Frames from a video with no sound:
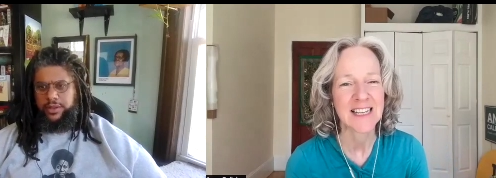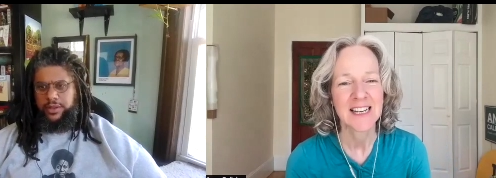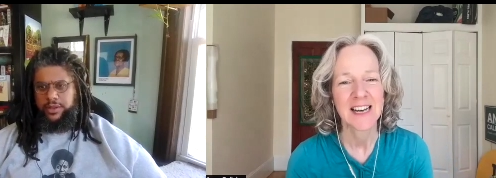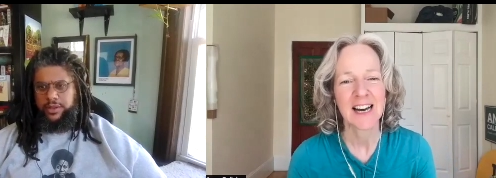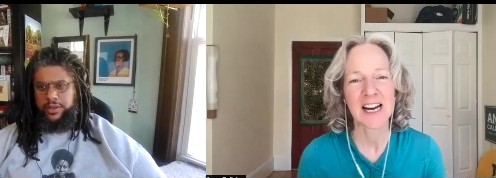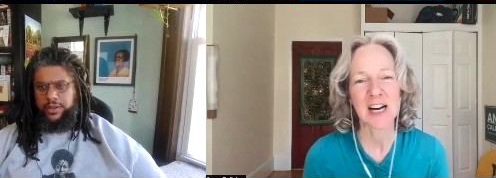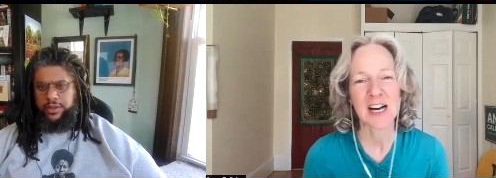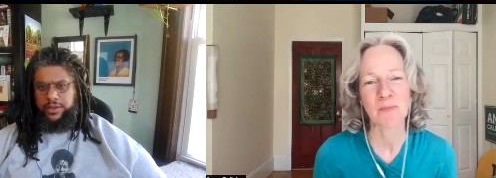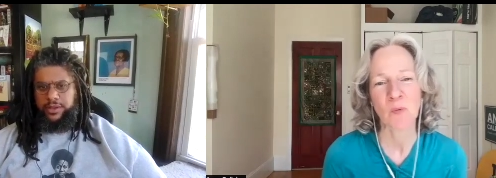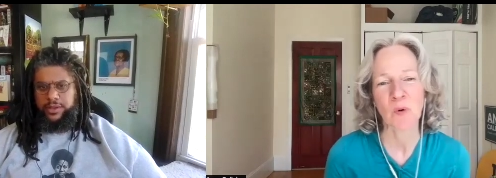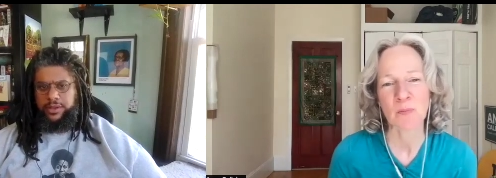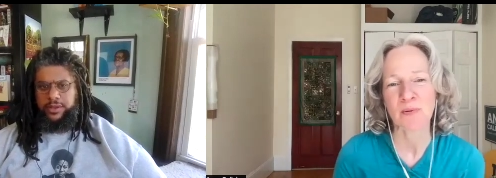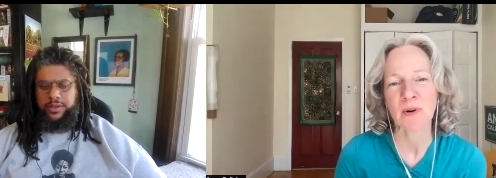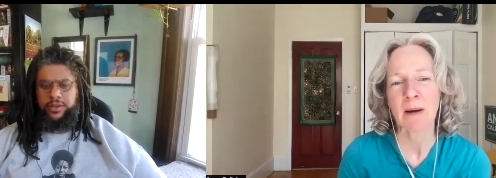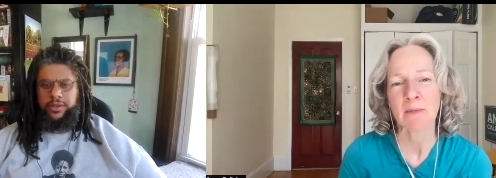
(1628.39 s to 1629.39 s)
Speaker 1: Um, will
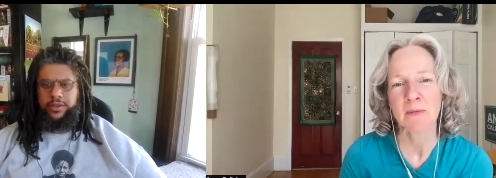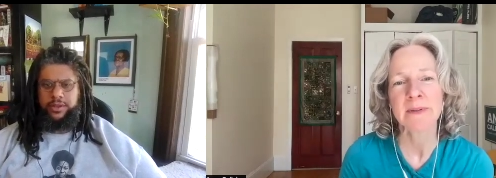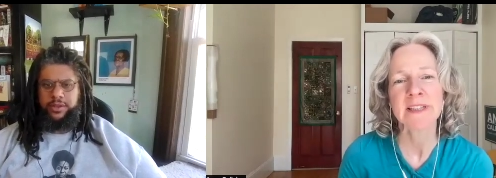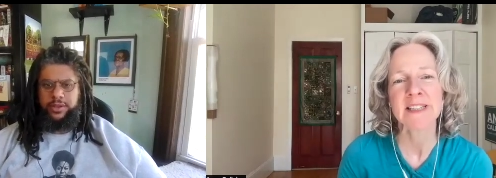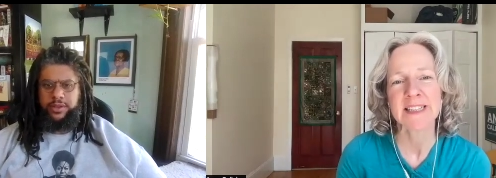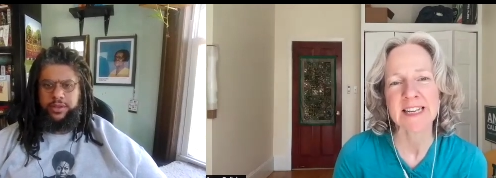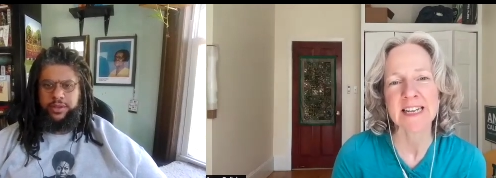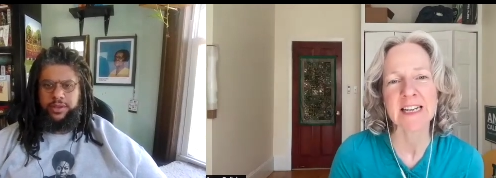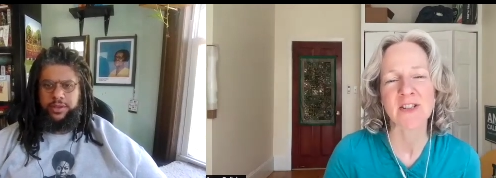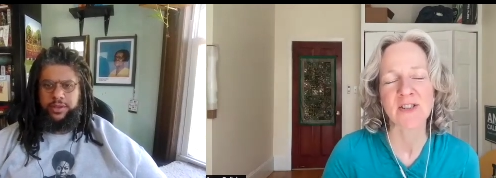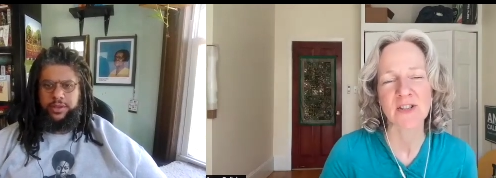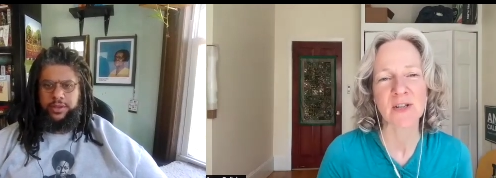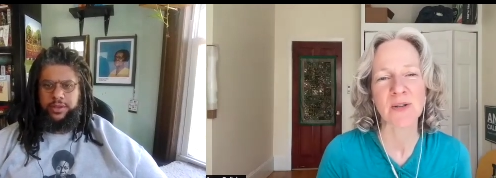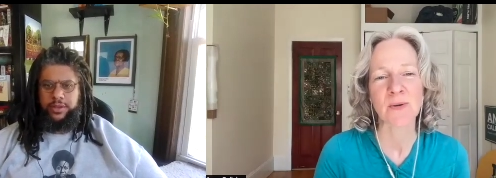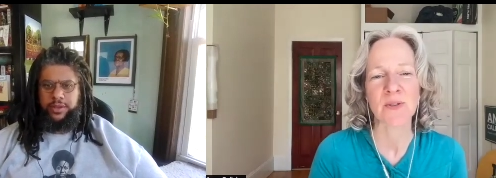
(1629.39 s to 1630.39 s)
probably lead
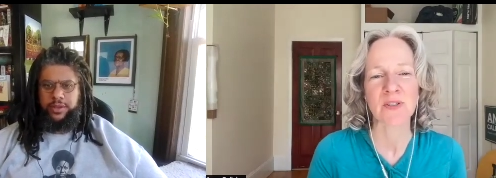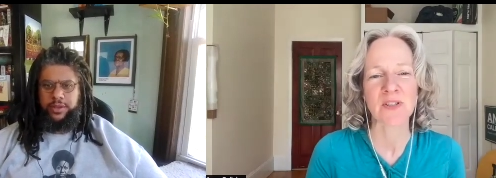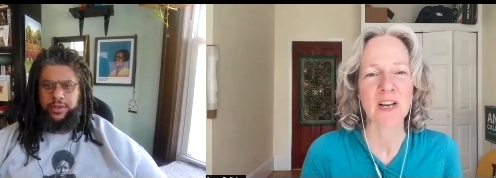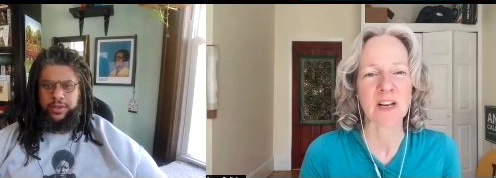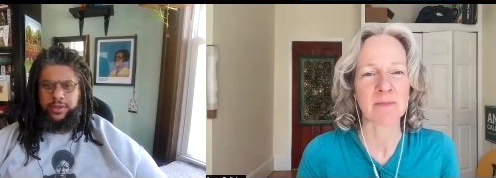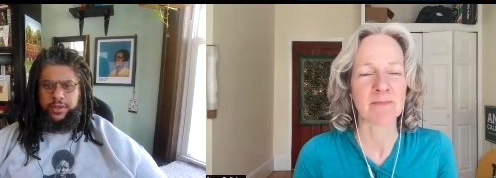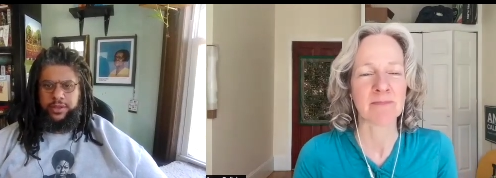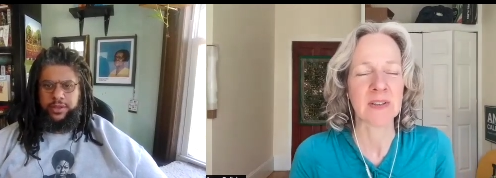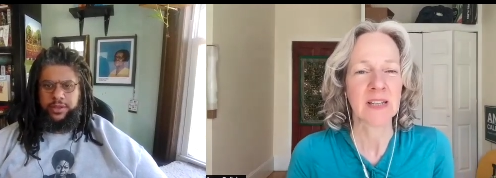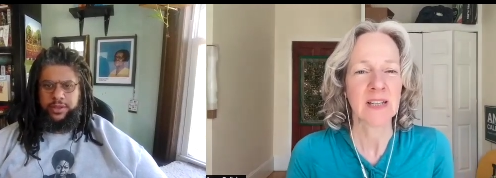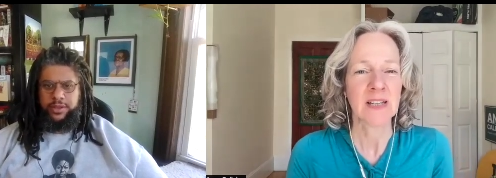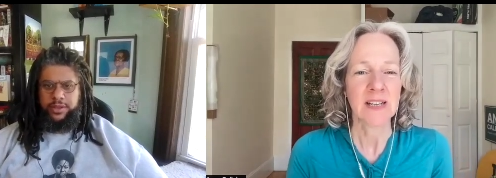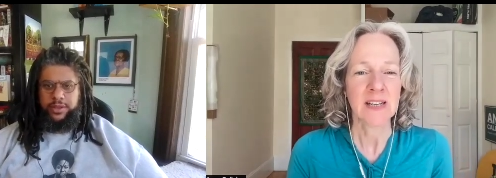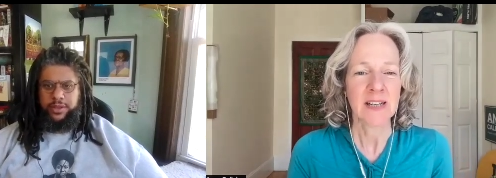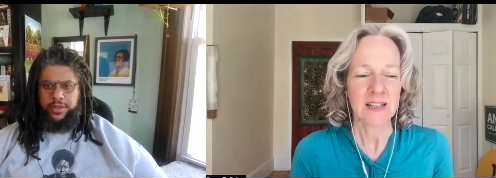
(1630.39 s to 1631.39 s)
to some
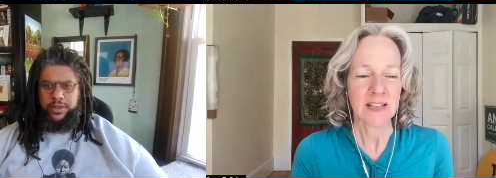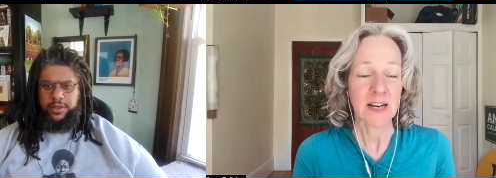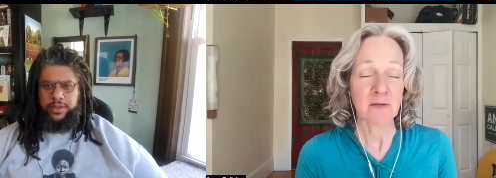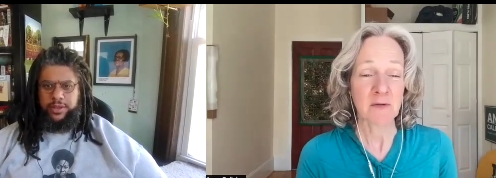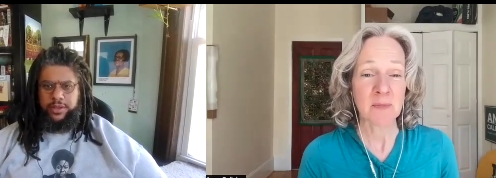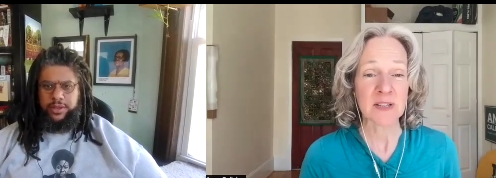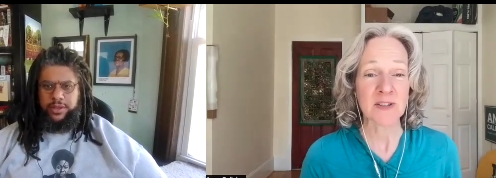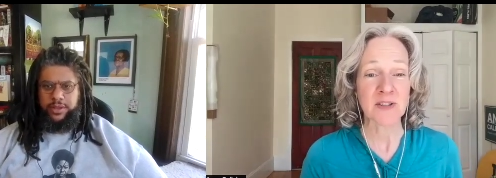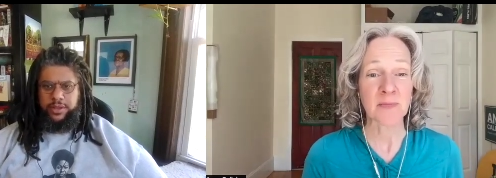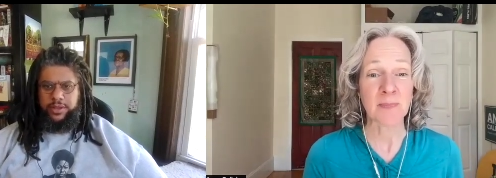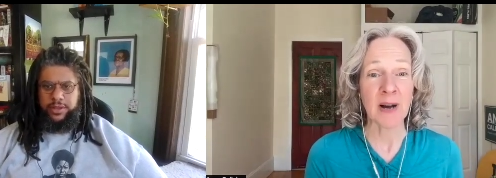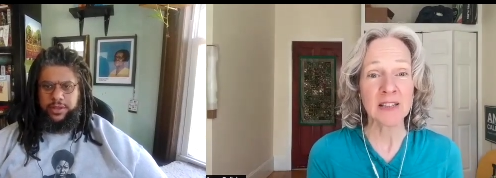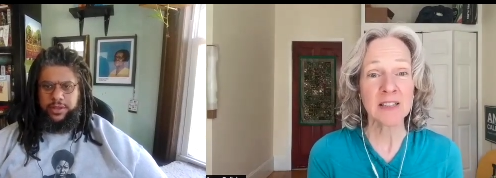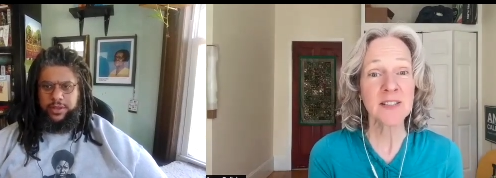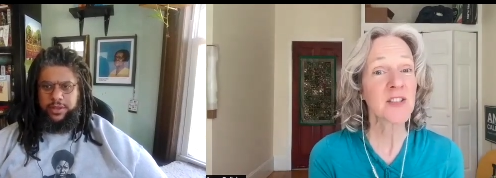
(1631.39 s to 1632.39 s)
governmental
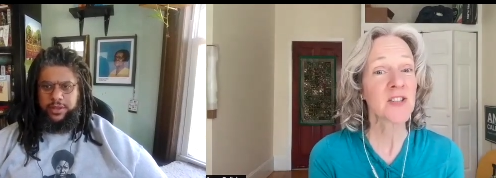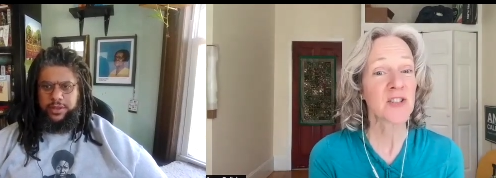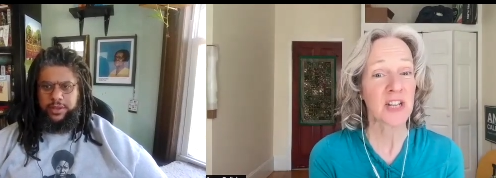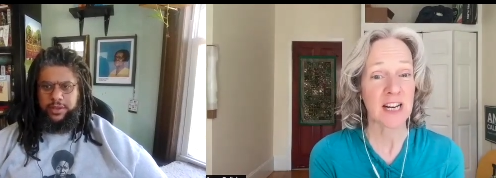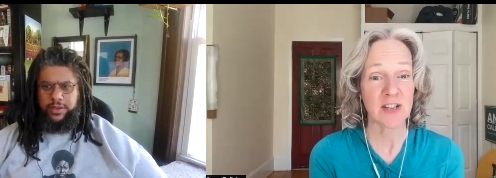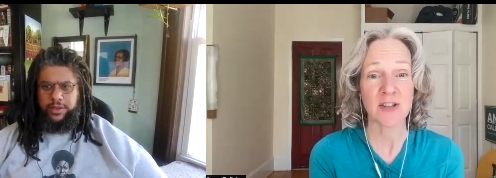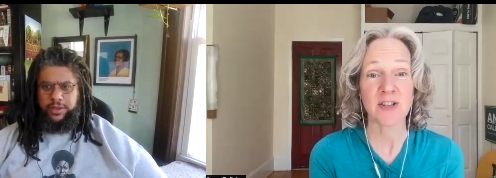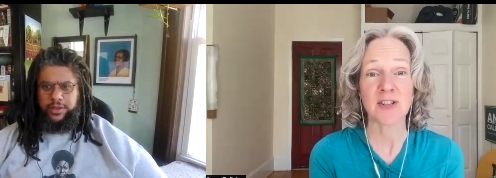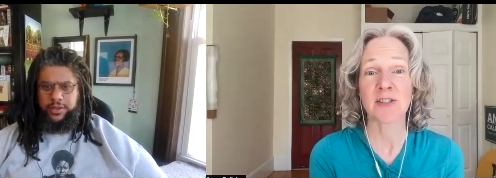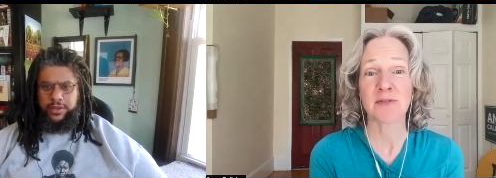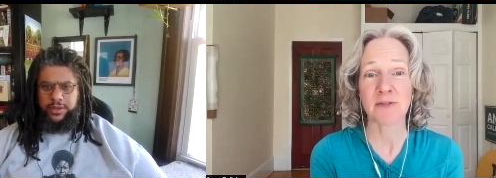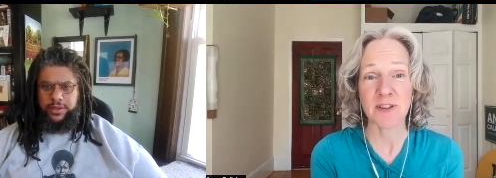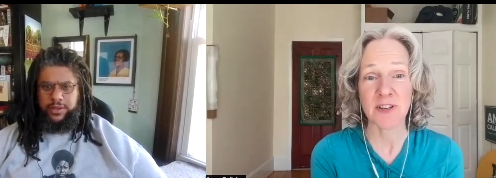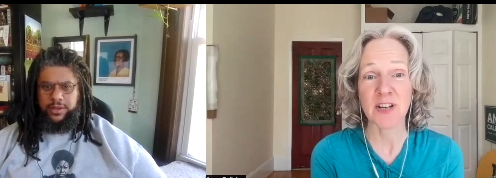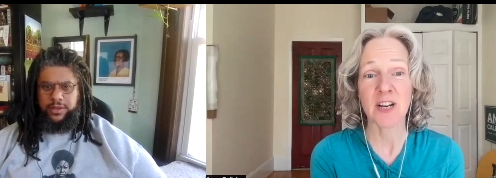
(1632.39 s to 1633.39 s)
policy change
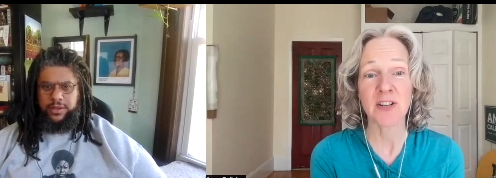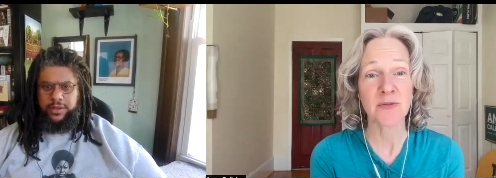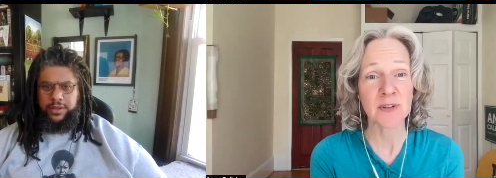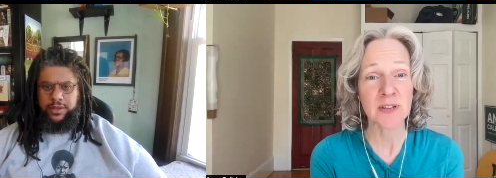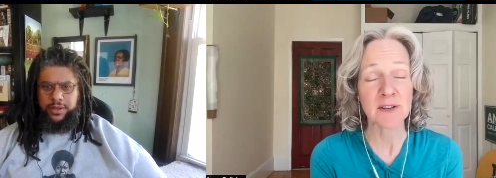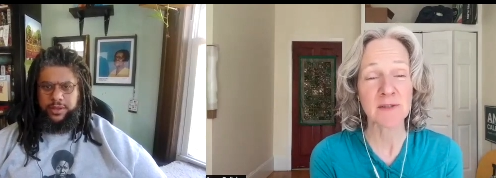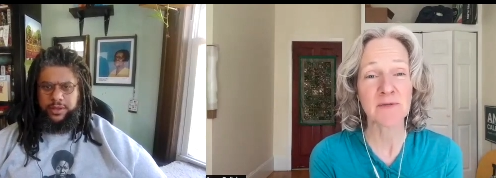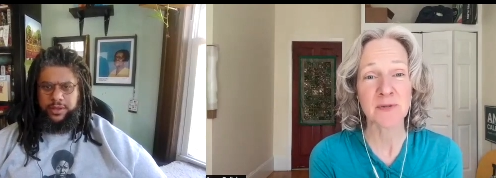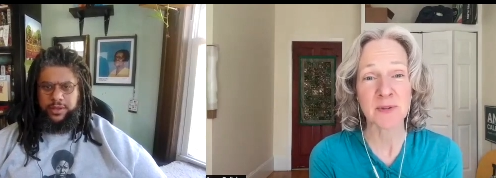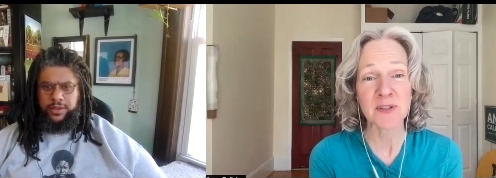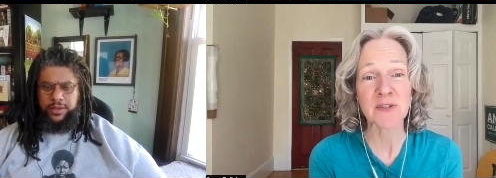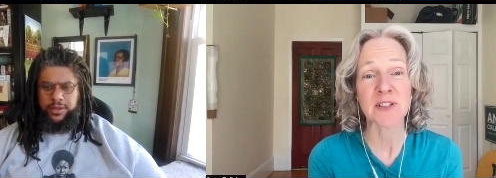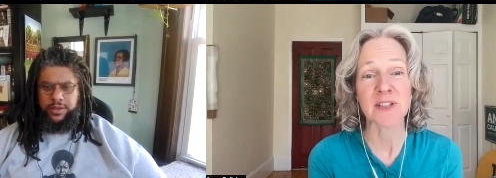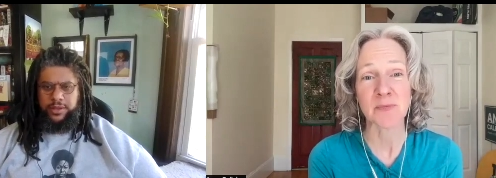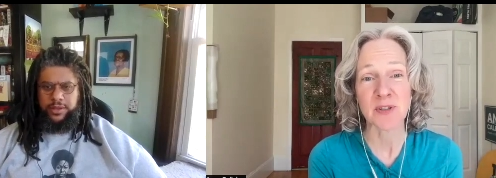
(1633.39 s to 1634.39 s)
for the country of
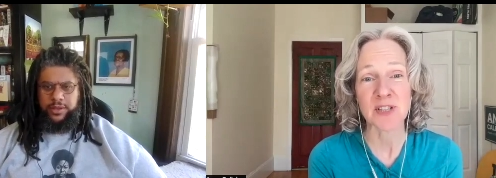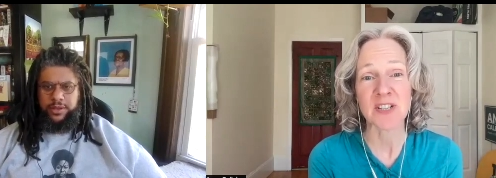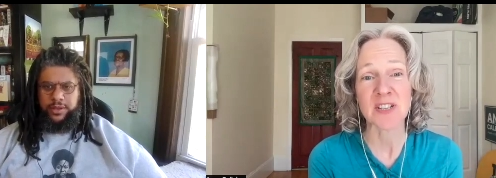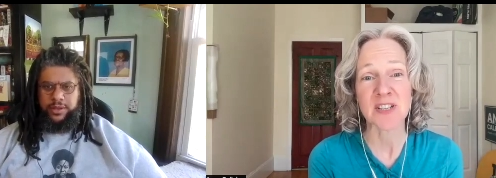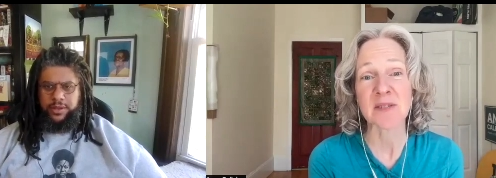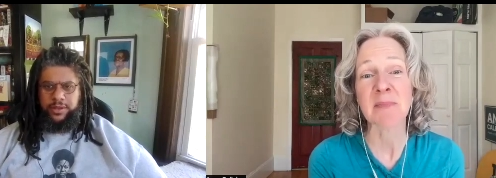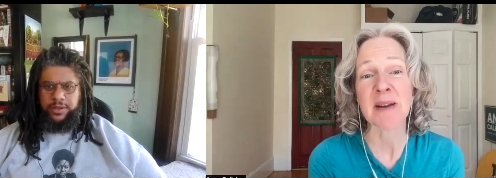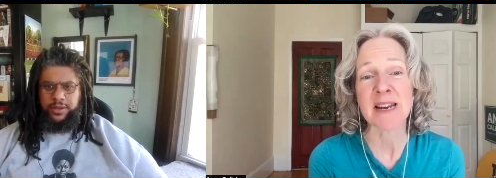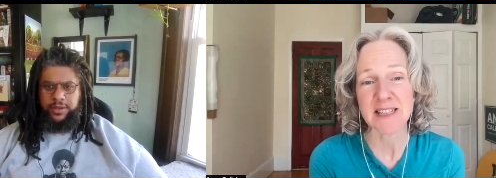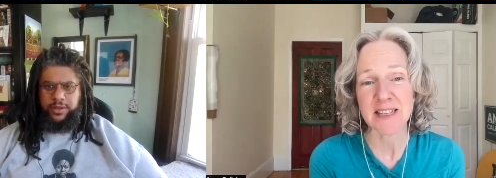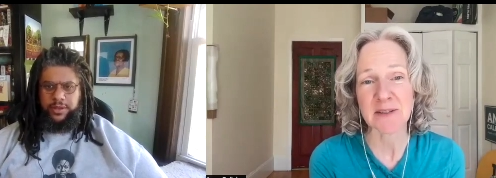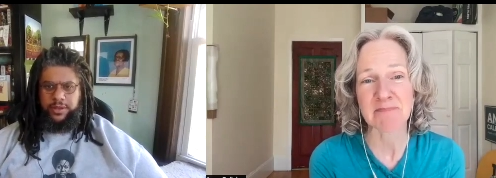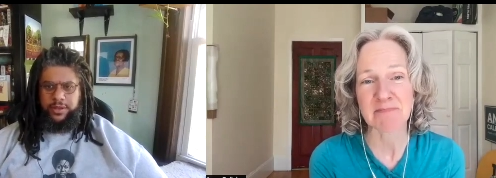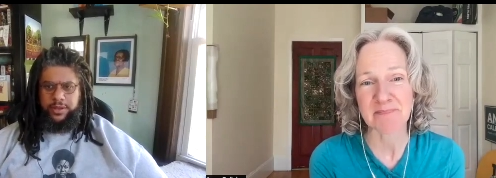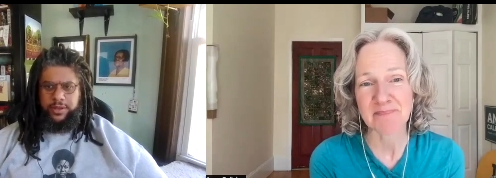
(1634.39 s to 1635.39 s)
Switzerland, which is amazing.